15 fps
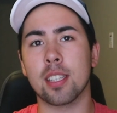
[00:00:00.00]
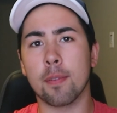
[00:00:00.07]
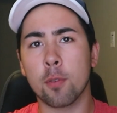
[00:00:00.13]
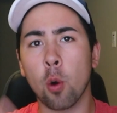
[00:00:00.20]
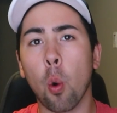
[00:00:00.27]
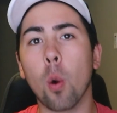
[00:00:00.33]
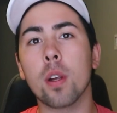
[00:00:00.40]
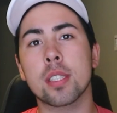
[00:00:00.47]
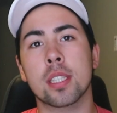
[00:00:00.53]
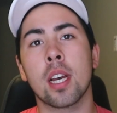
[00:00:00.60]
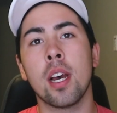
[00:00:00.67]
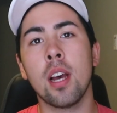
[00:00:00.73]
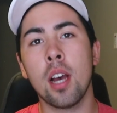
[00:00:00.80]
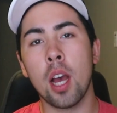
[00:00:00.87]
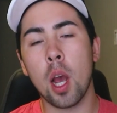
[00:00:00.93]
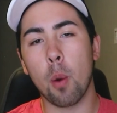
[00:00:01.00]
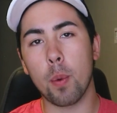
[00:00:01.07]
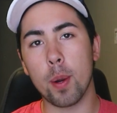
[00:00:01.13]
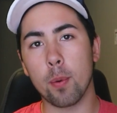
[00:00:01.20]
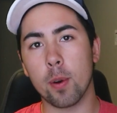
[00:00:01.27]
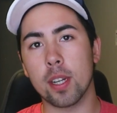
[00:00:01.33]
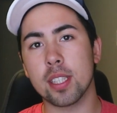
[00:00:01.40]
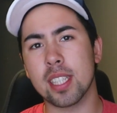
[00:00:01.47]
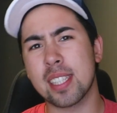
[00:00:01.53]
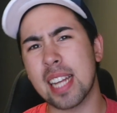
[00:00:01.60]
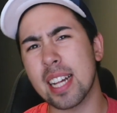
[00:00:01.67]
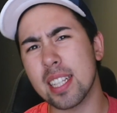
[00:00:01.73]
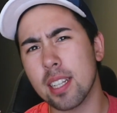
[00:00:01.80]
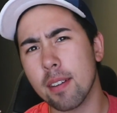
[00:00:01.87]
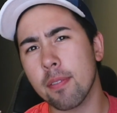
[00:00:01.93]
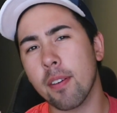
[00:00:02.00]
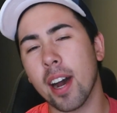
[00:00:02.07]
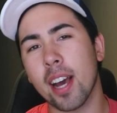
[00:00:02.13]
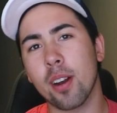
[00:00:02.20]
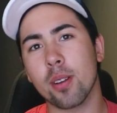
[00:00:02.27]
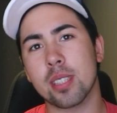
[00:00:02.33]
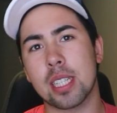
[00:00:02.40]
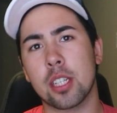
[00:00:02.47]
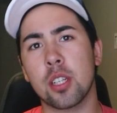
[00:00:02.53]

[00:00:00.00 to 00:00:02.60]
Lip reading: Of course, we were in the Stanley Cup Finals in